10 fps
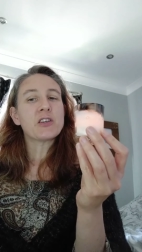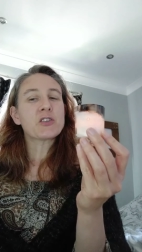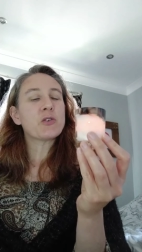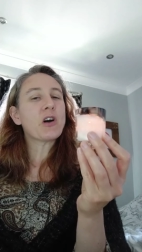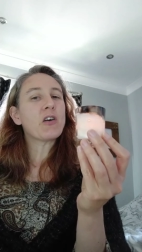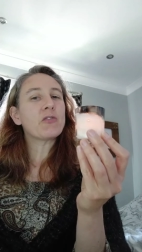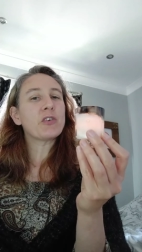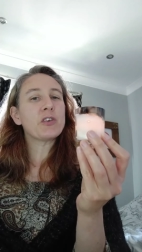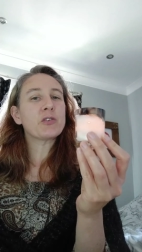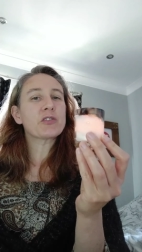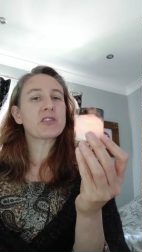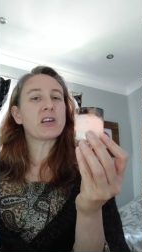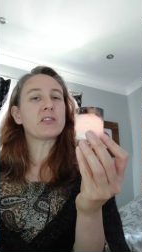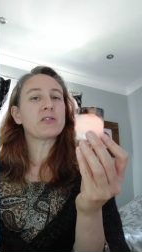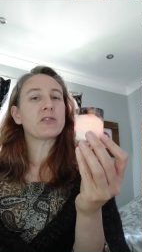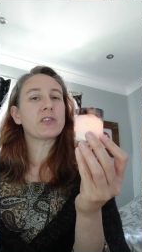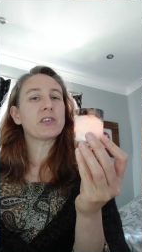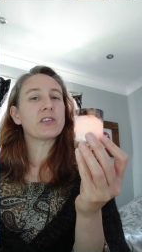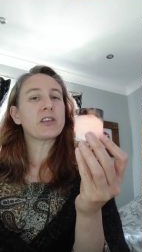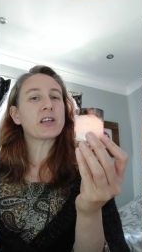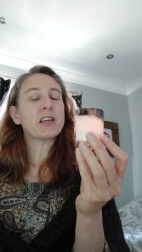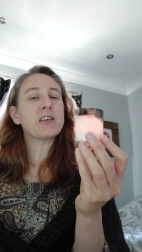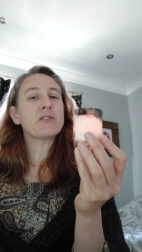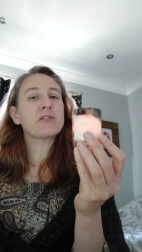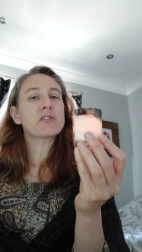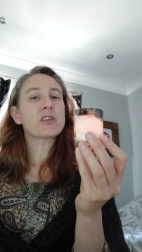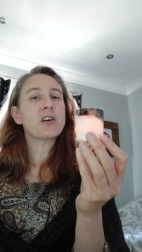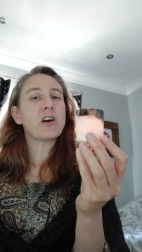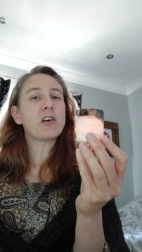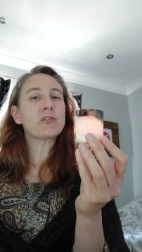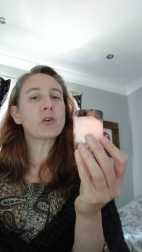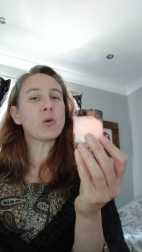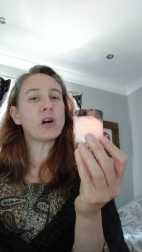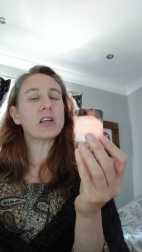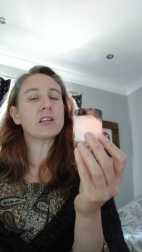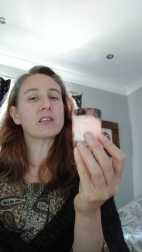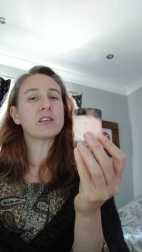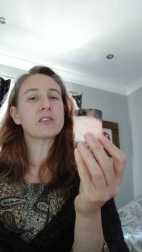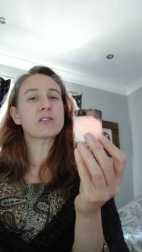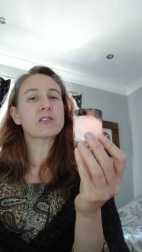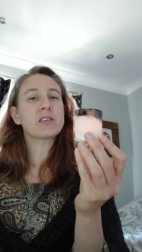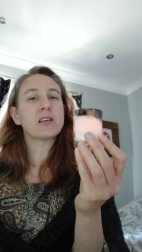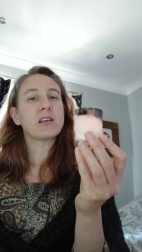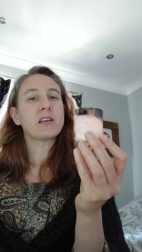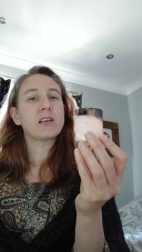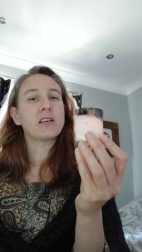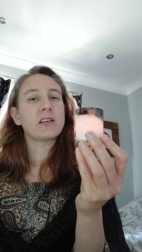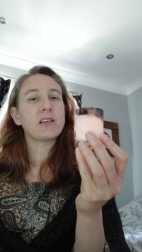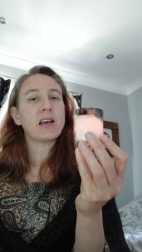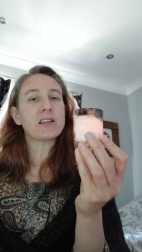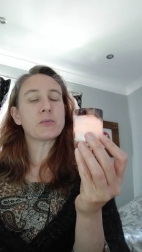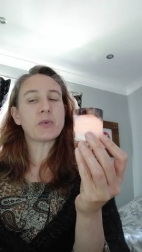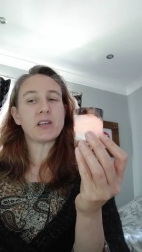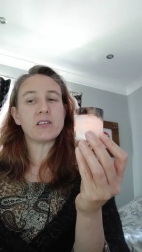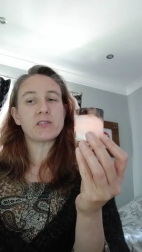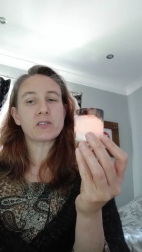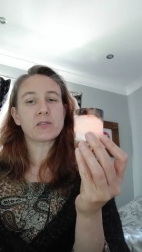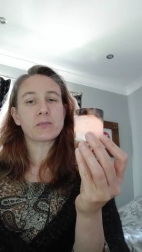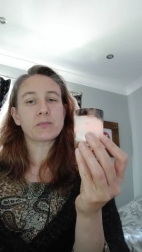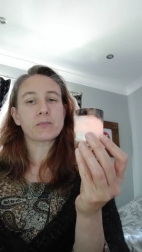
to offer yourself the gift of quietness and peace.